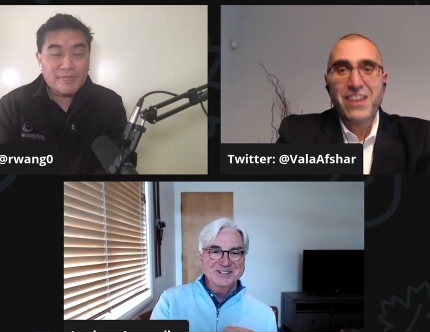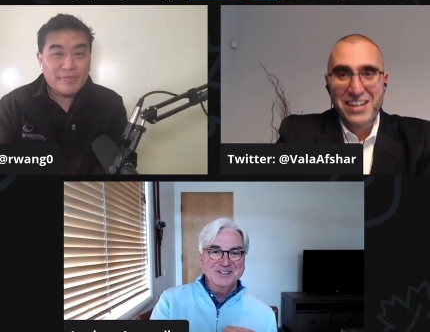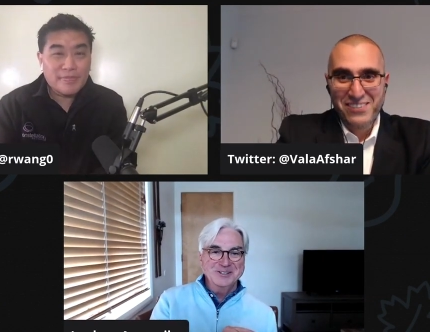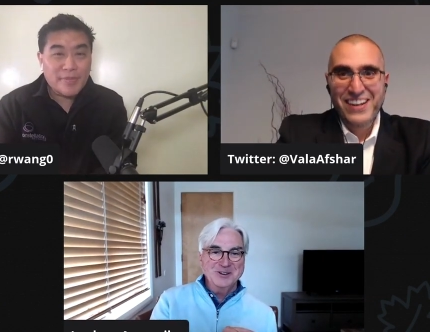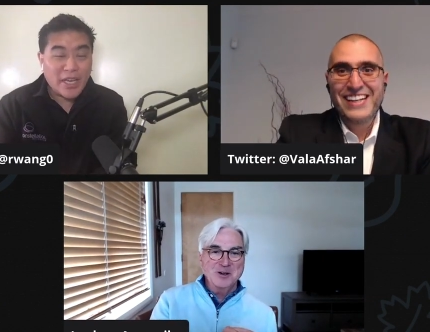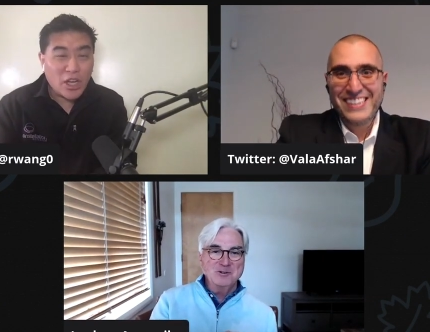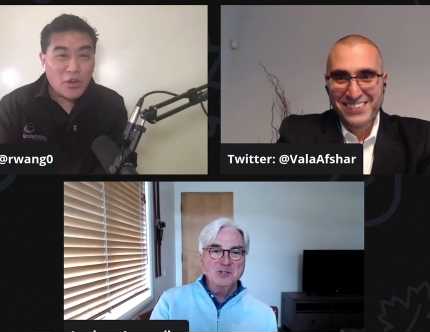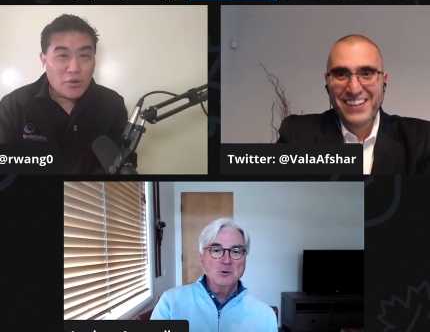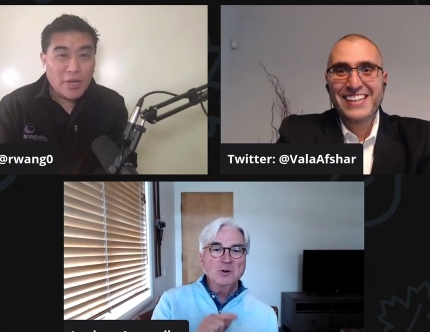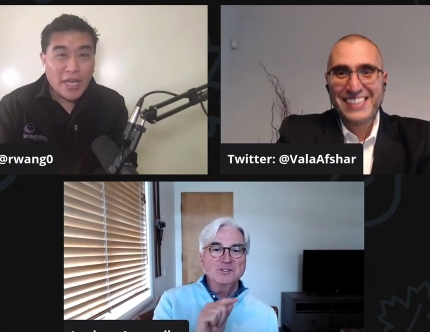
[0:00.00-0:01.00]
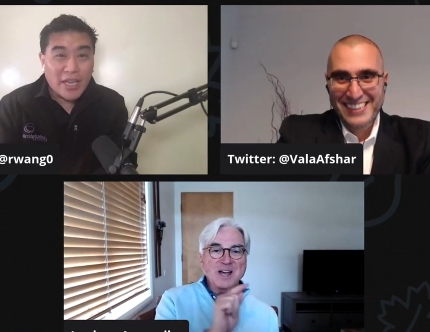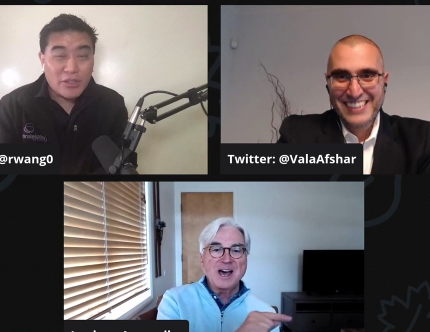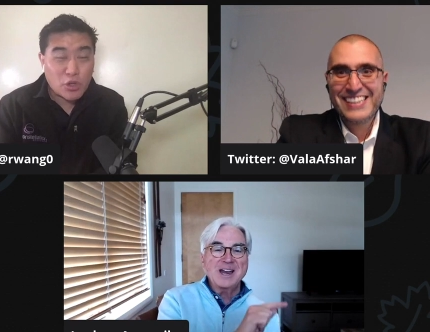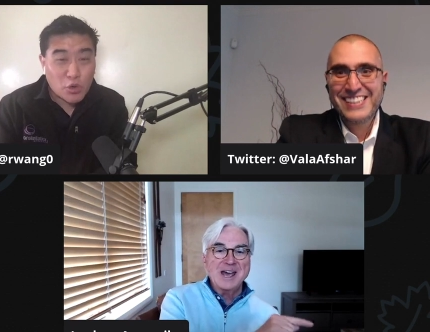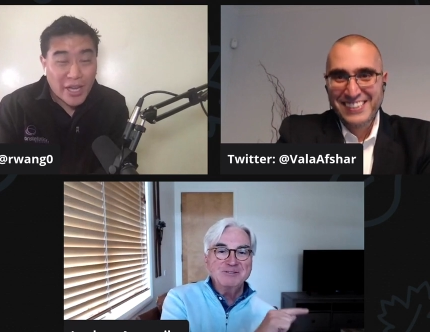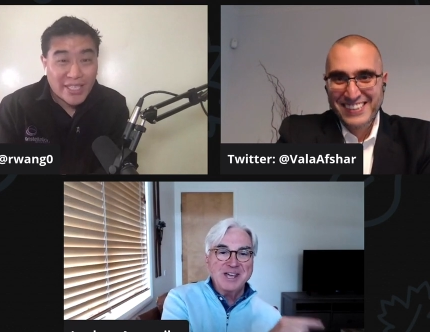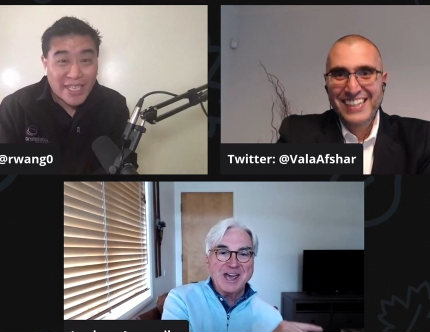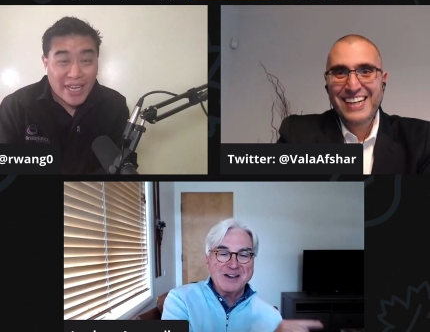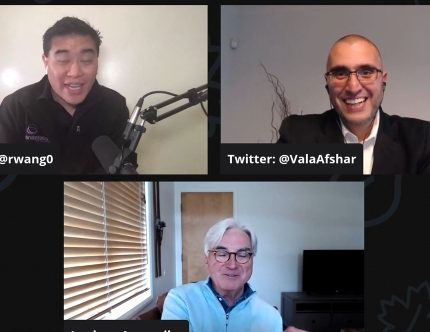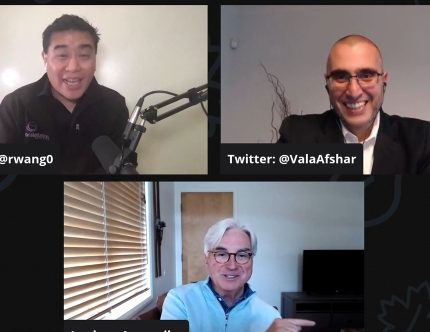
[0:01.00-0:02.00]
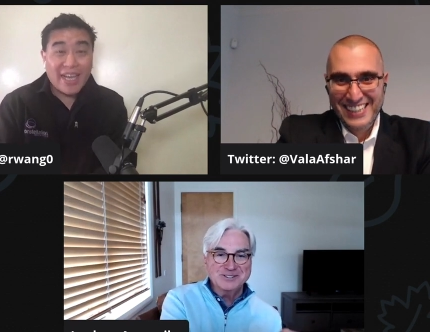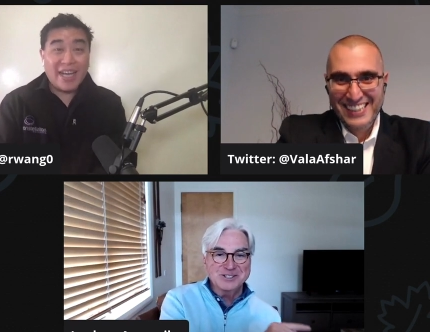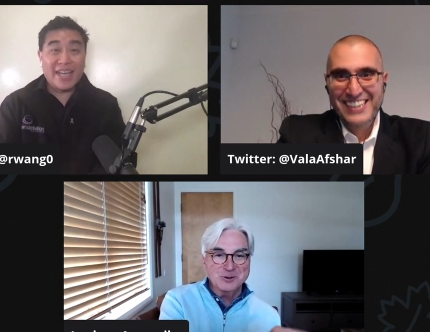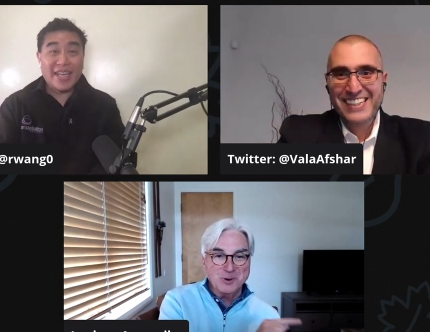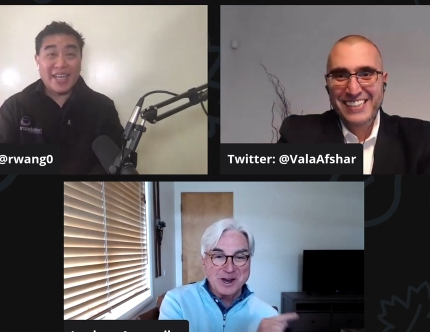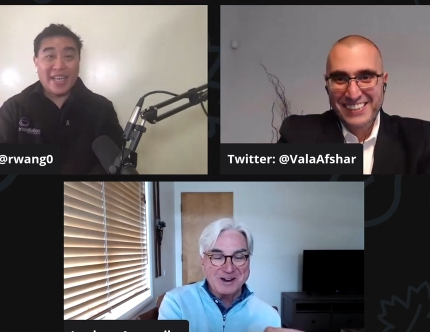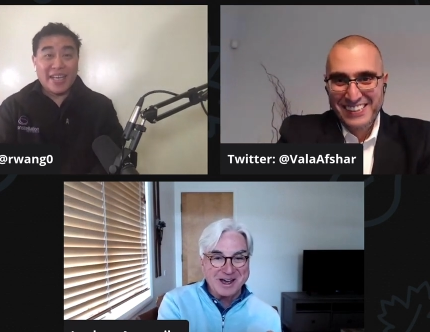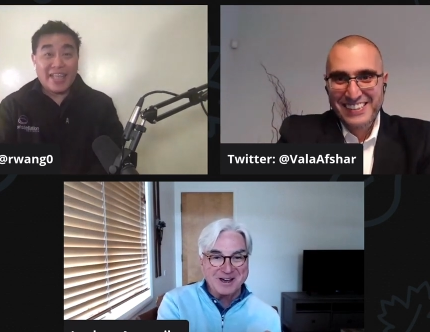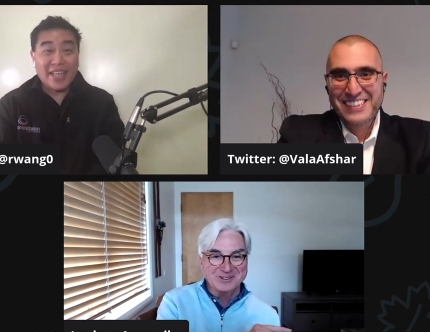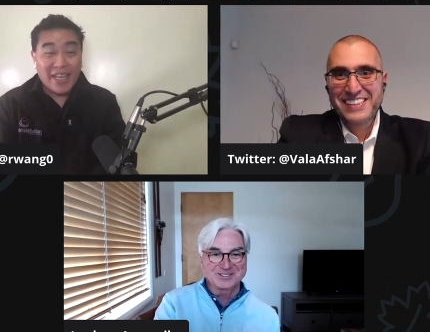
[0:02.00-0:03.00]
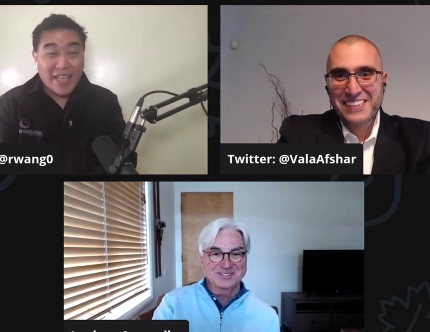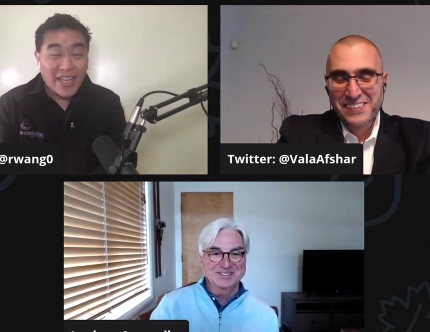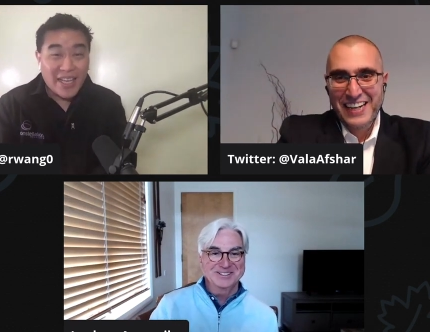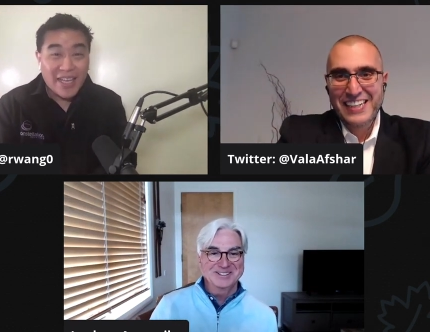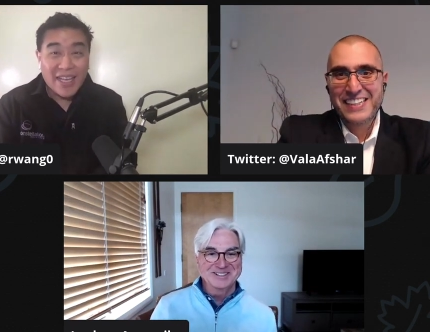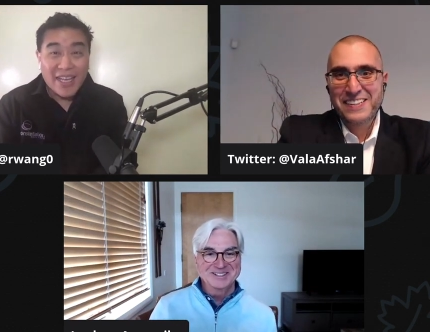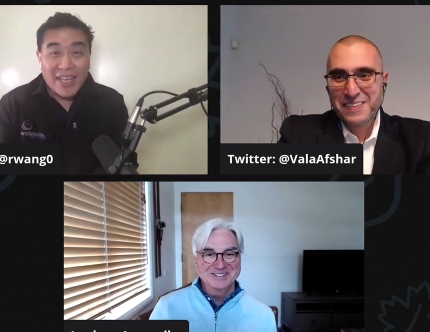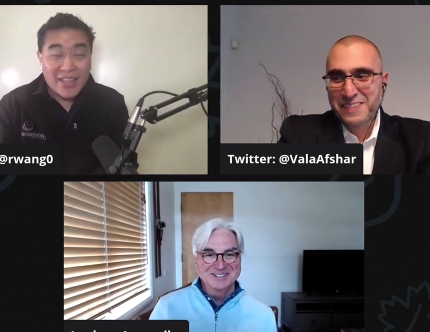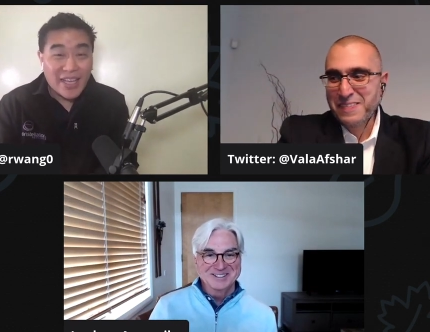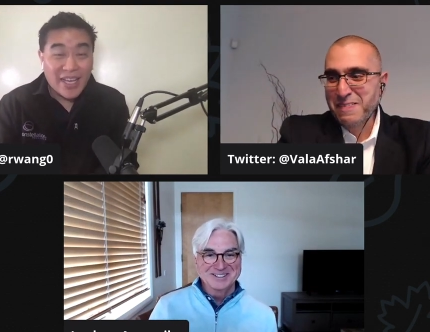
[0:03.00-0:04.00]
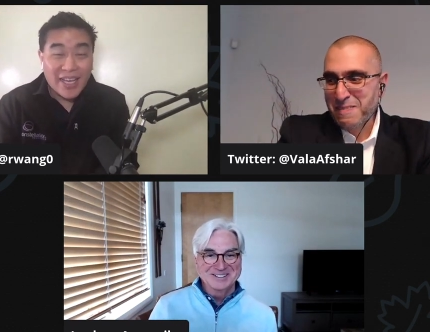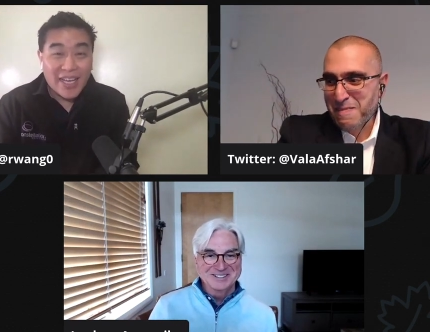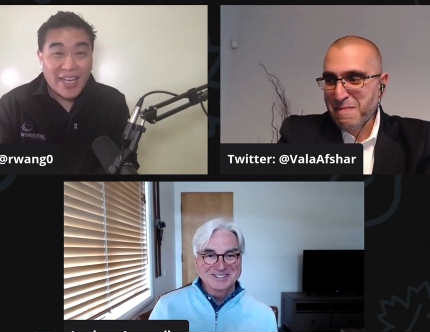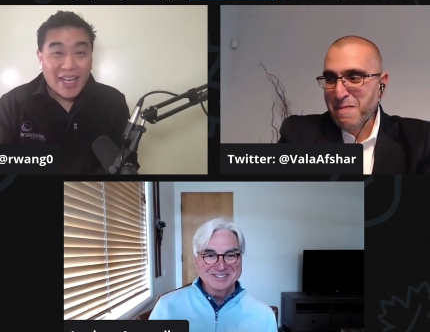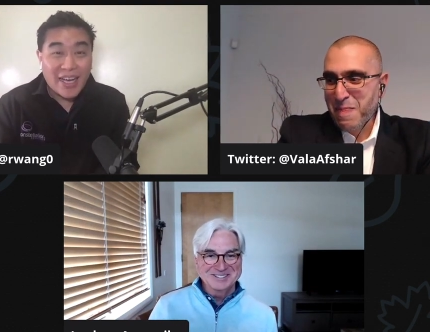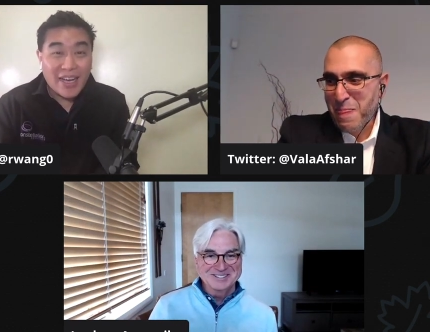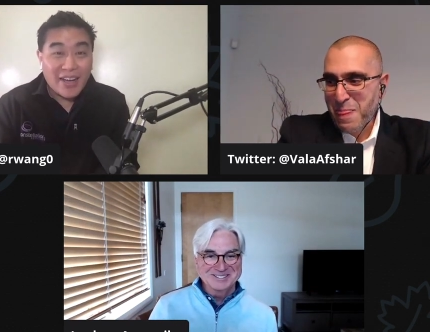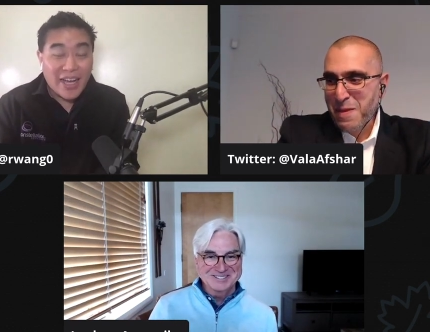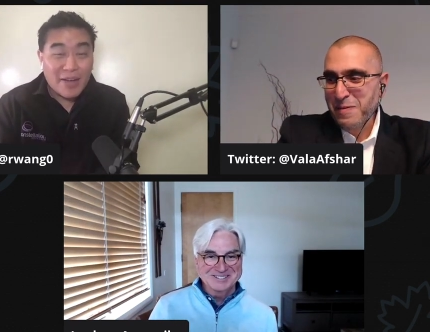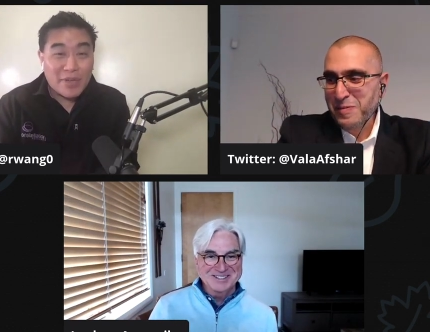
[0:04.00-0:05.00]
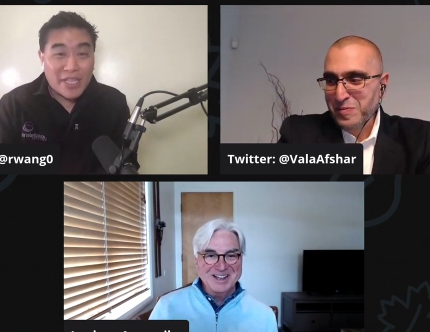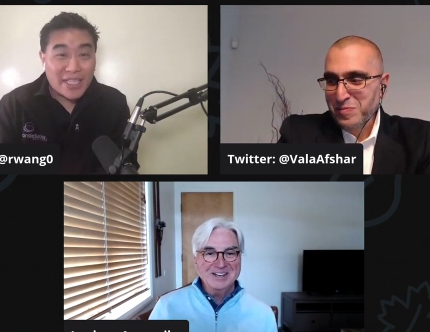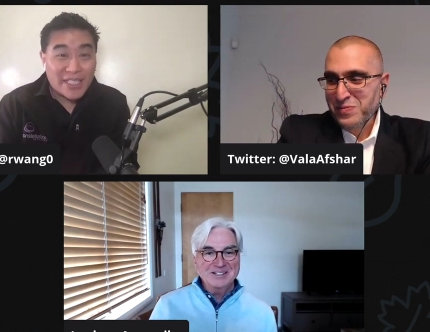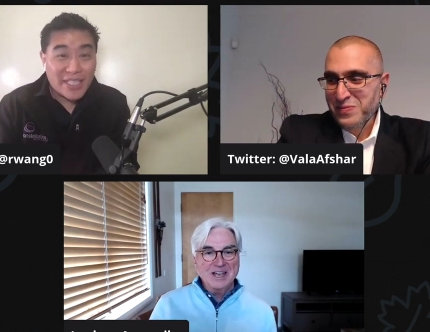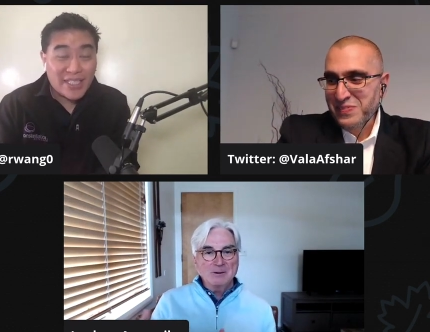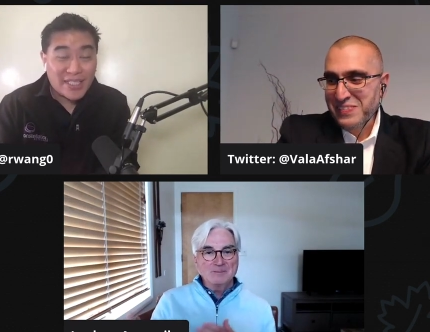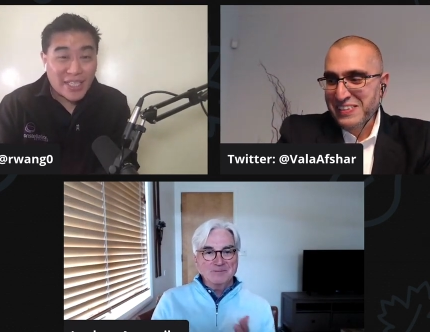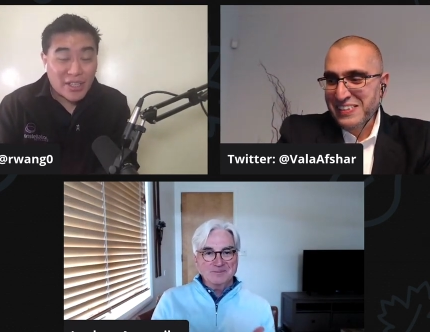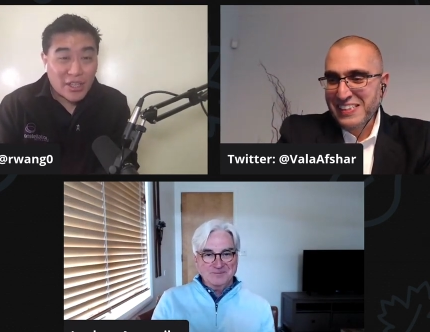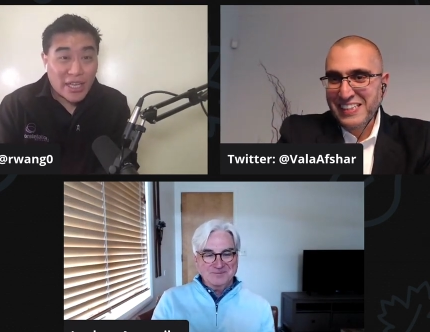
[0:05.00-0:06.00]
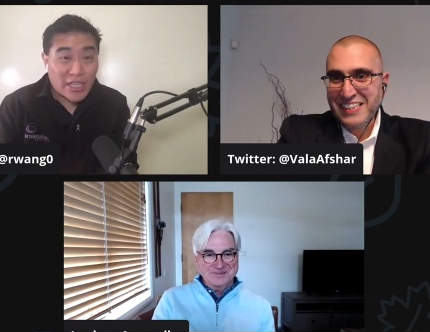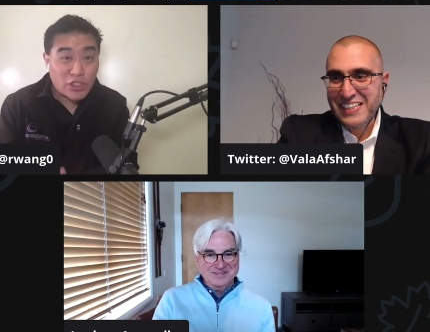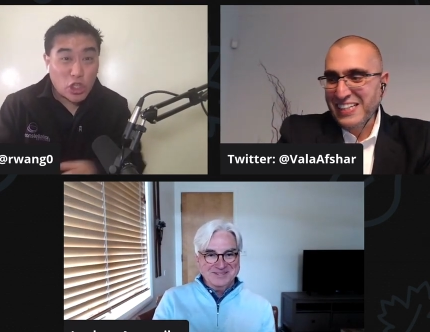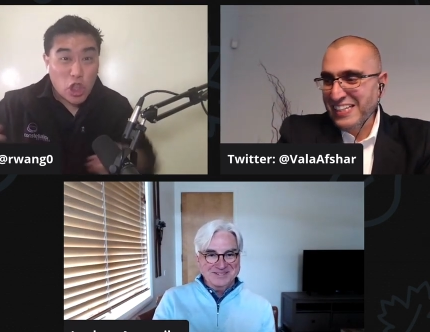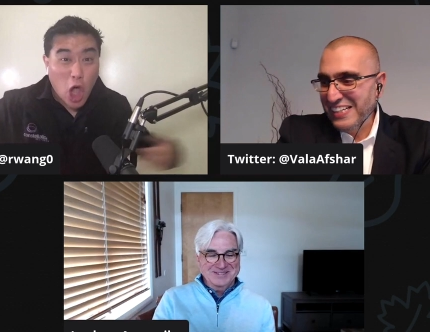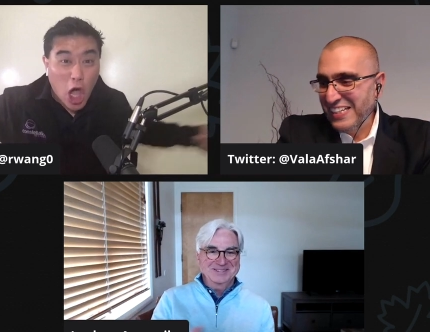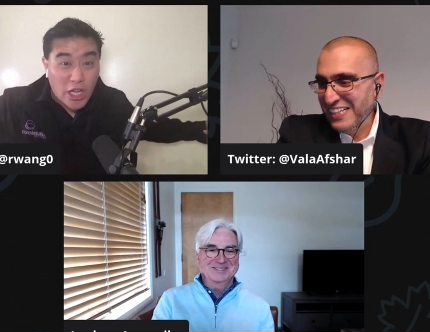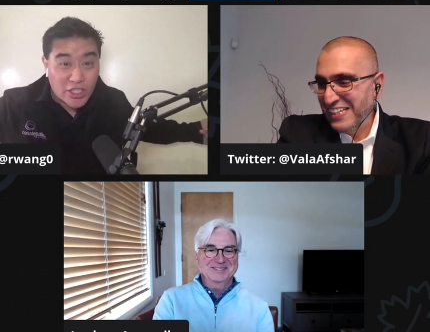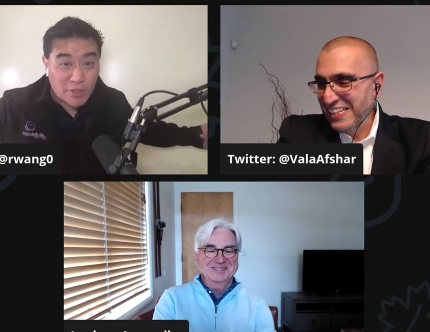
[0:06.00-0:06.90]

Speaker 1: Right. You, know, you will not have to have this in your warehouse.
Speaker 2: Right. I mean, this, this, is like the and it's the longest